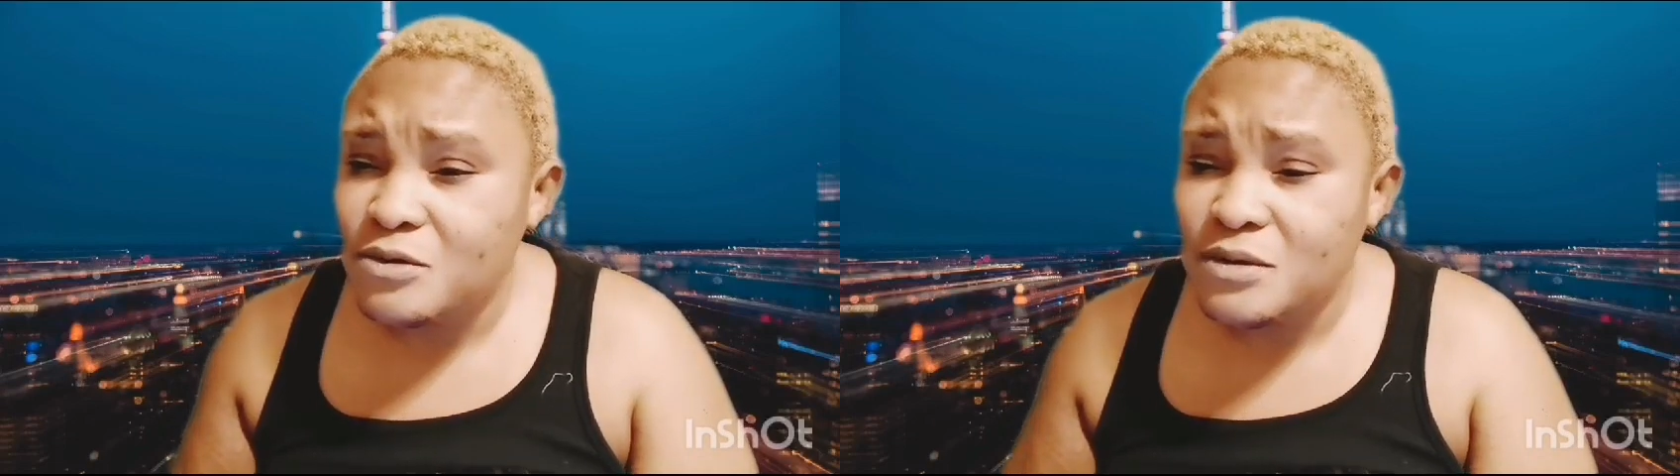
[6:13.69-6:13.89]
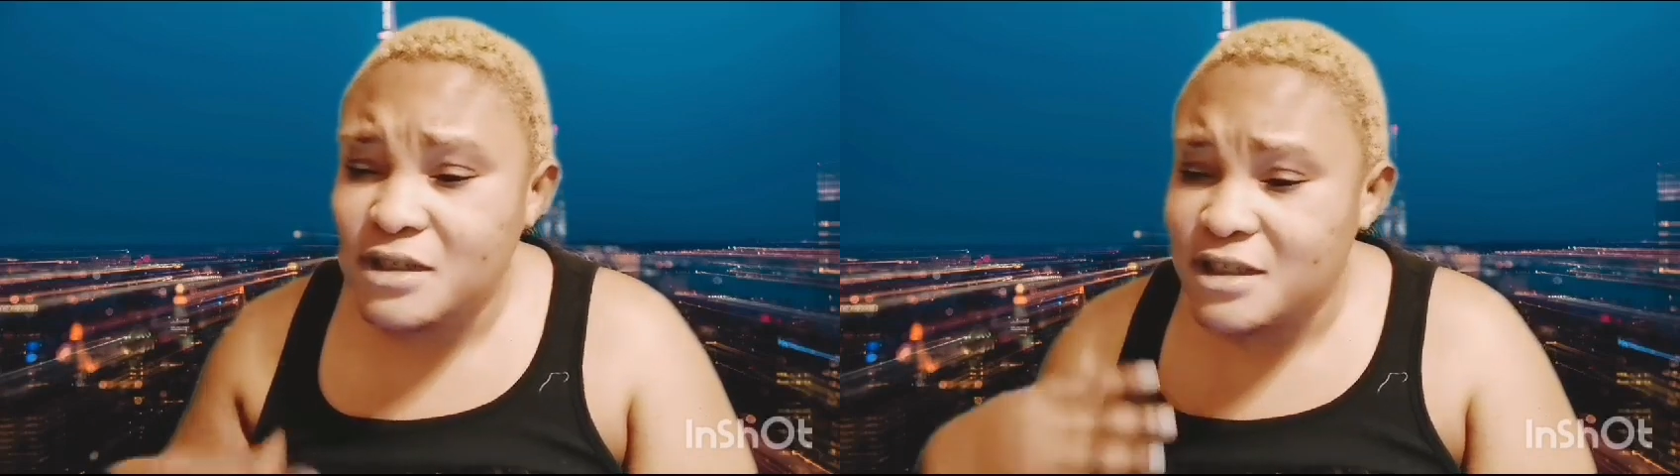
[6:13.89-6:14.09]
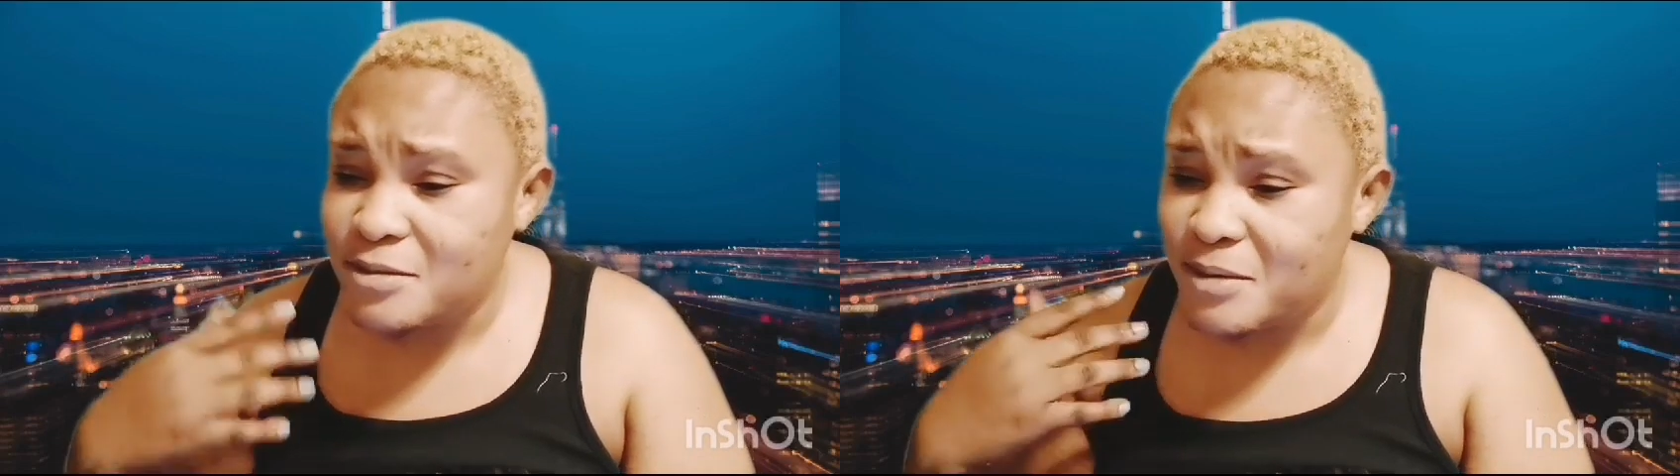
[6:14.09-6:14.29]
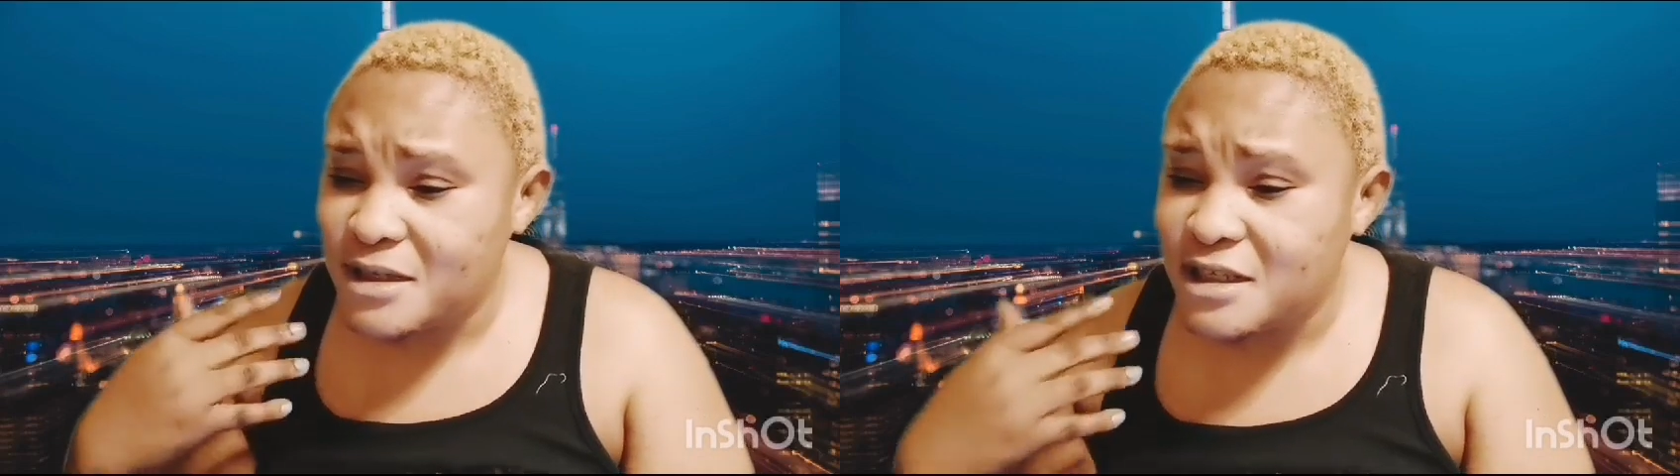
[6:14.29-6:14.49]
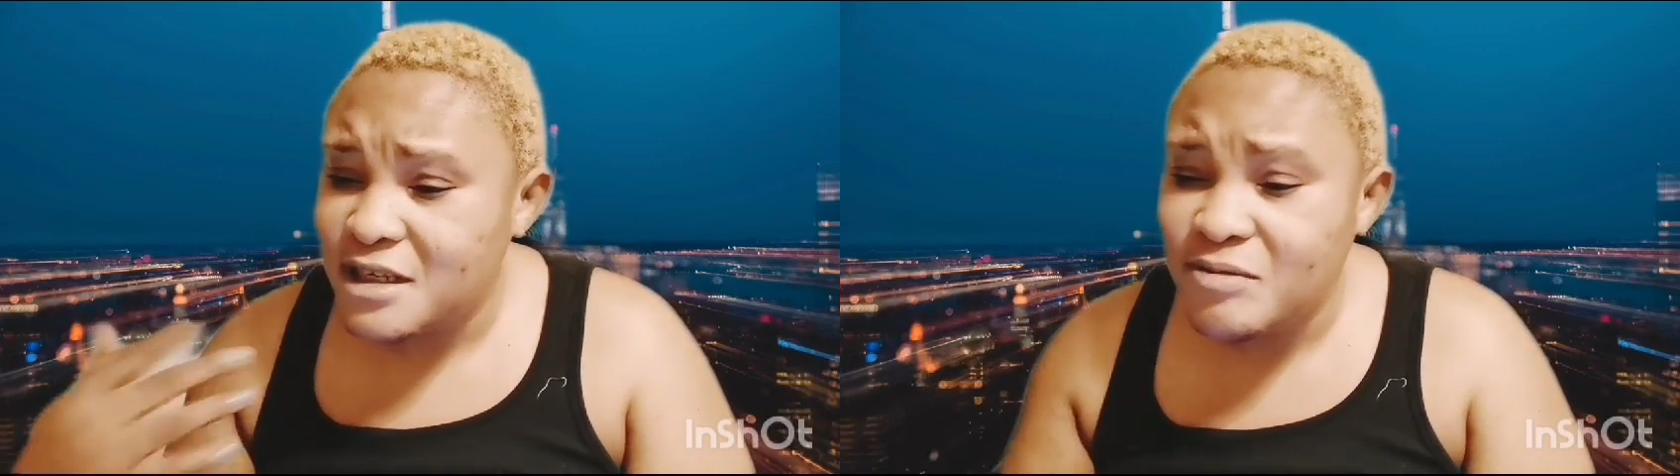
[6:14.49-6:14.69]
you see the
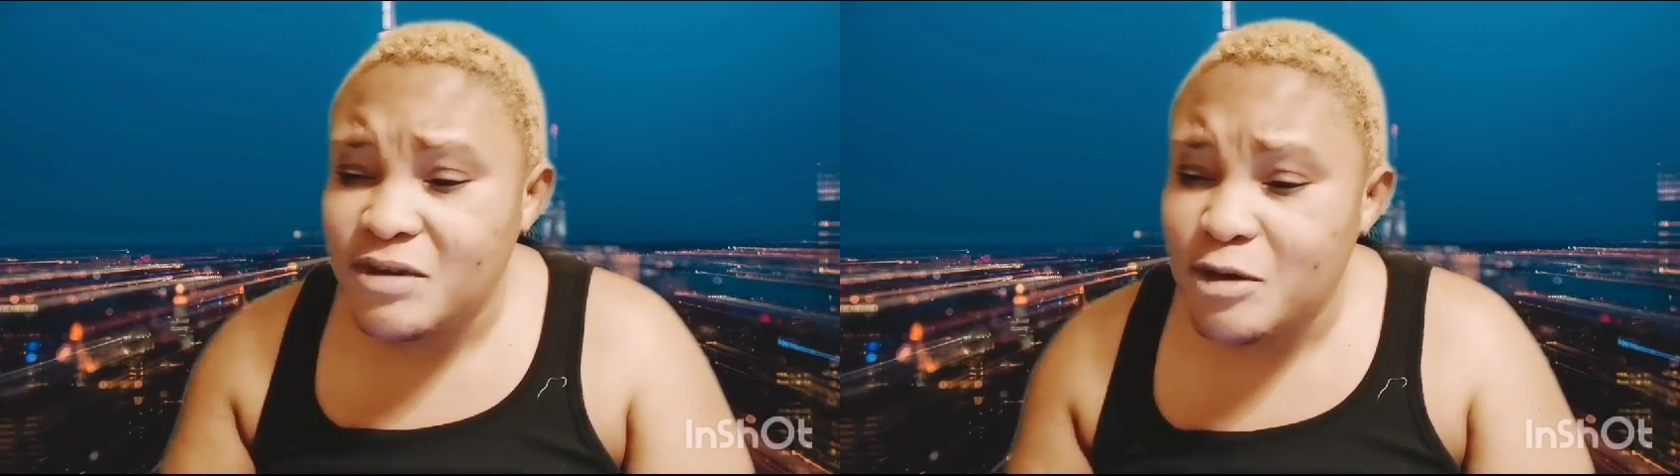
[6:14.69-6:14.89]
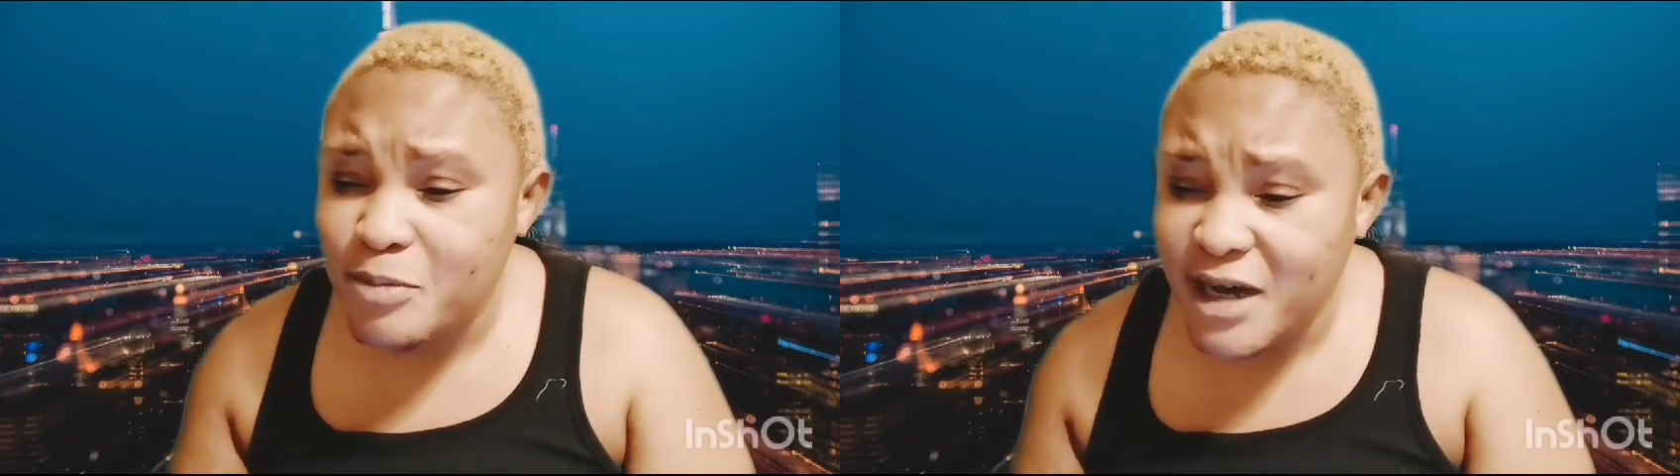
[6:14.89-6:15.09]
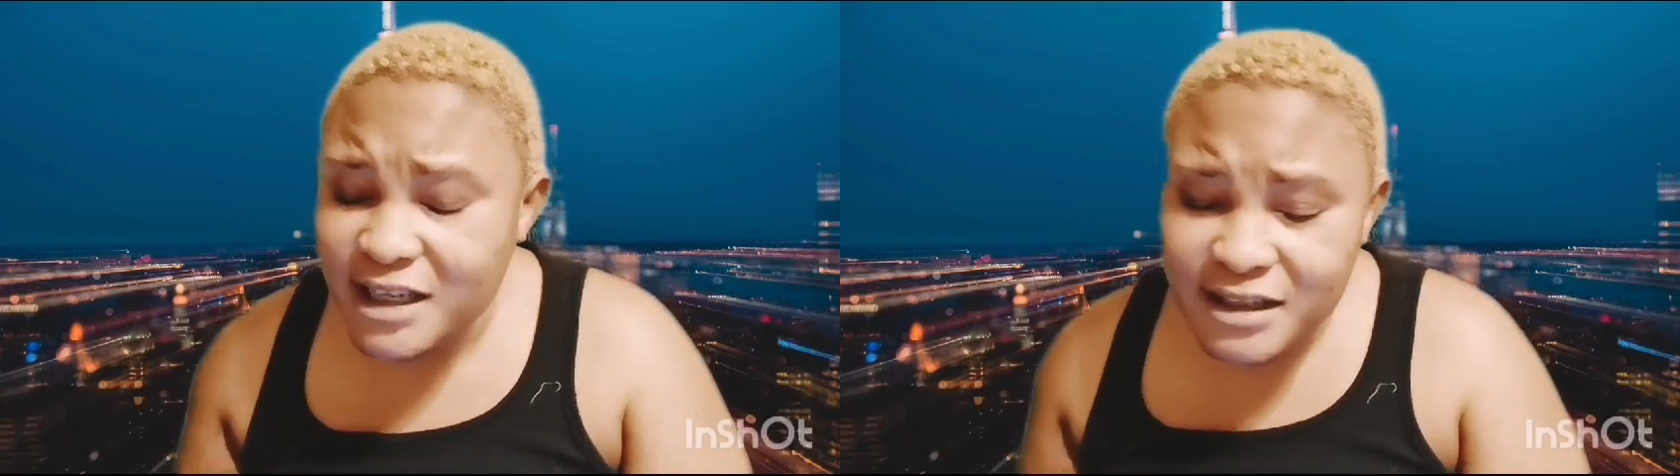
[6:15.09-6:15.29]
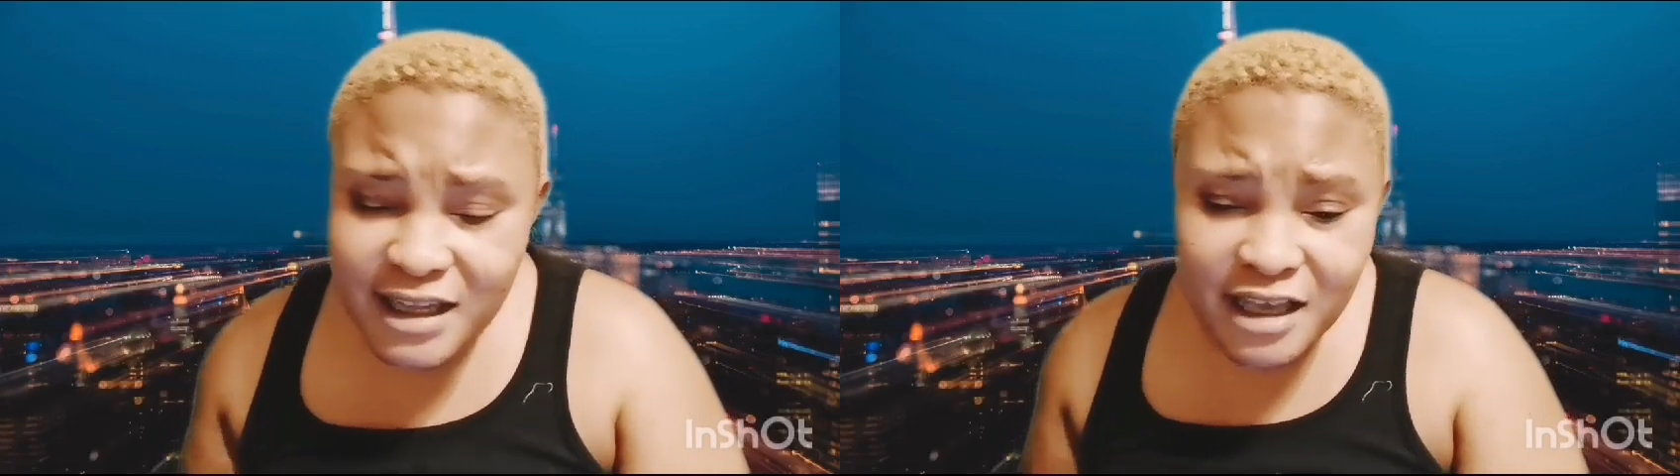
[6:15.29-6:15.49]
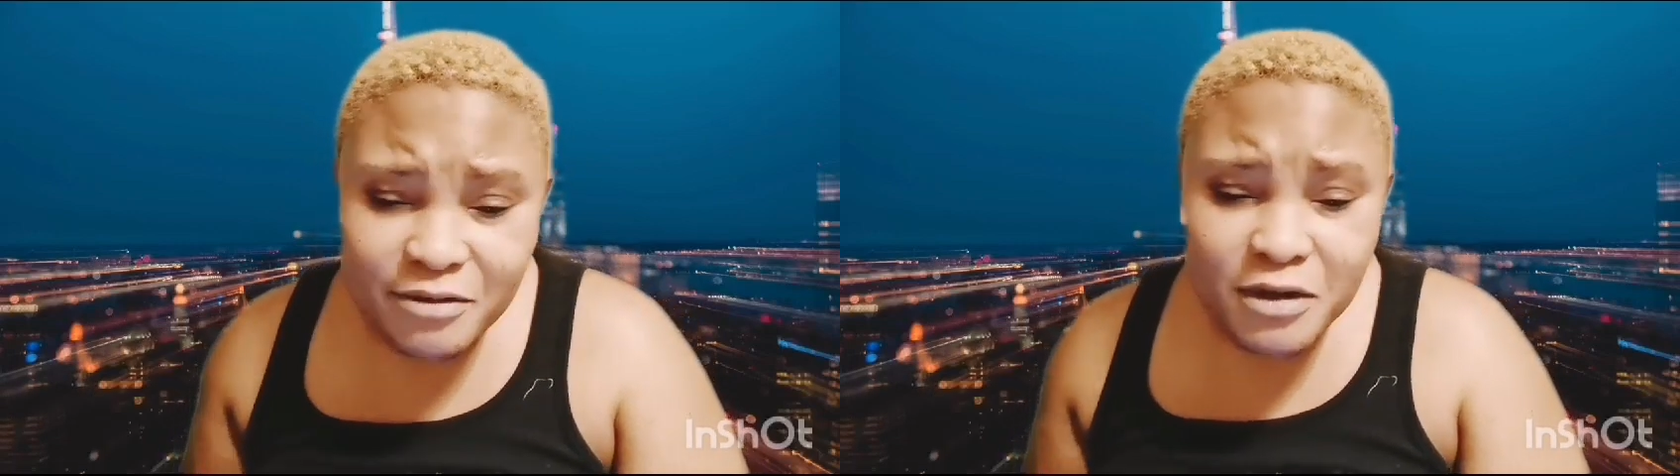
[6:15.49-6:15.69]
person living a bad
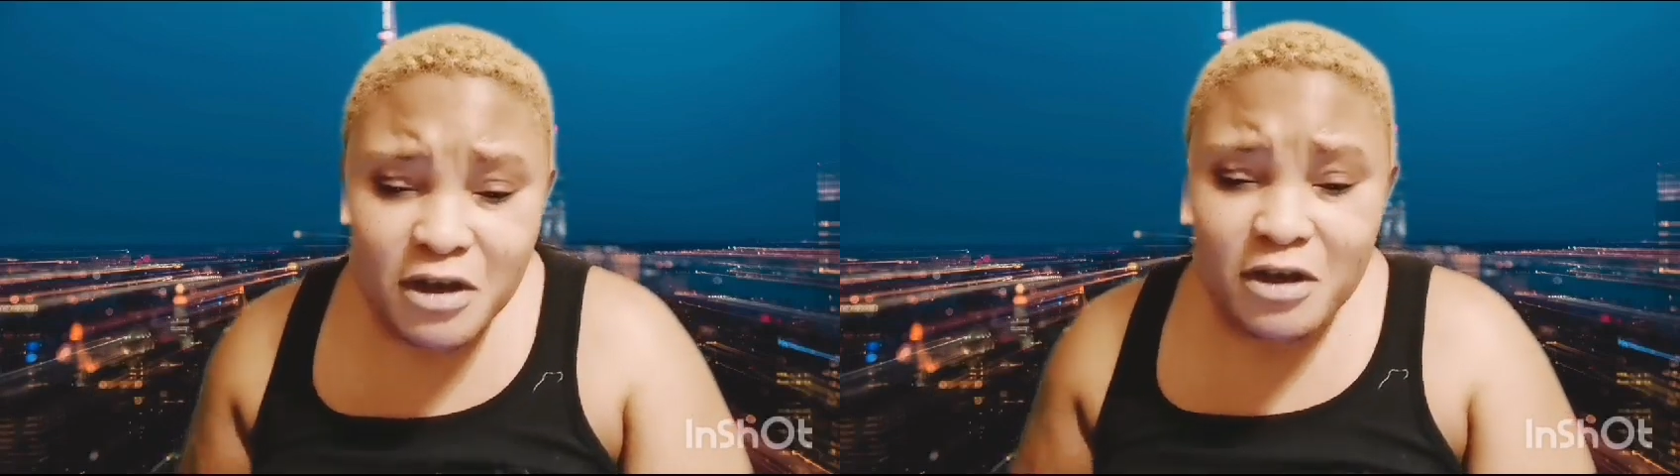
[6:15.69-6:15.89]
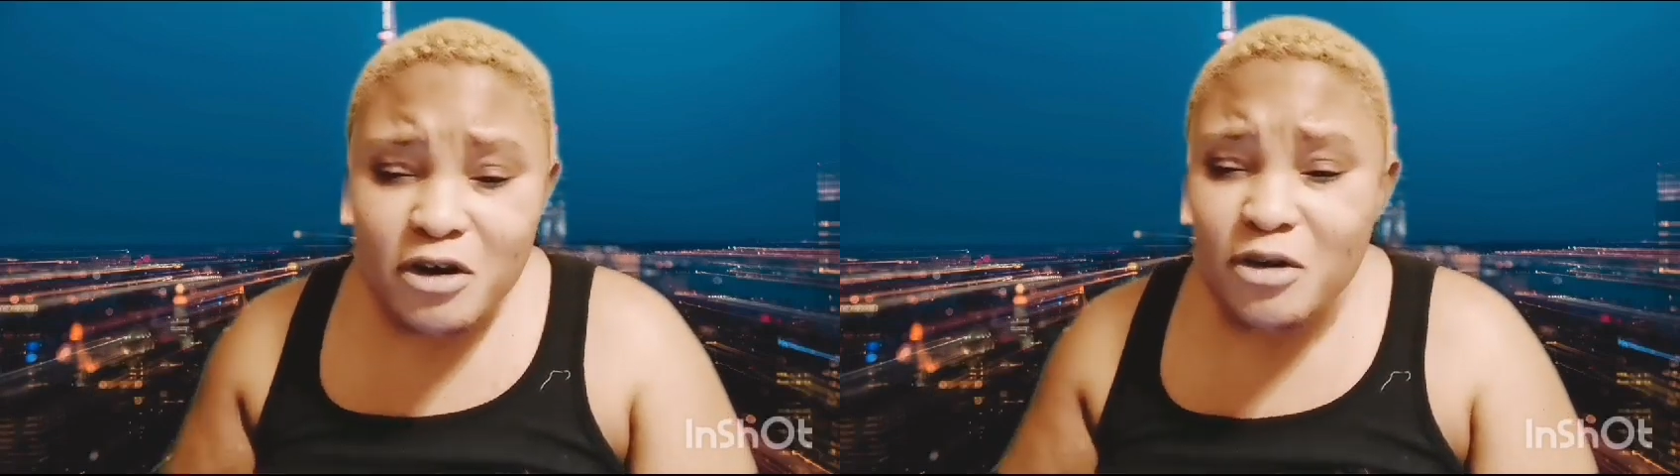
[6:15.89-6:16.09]
life,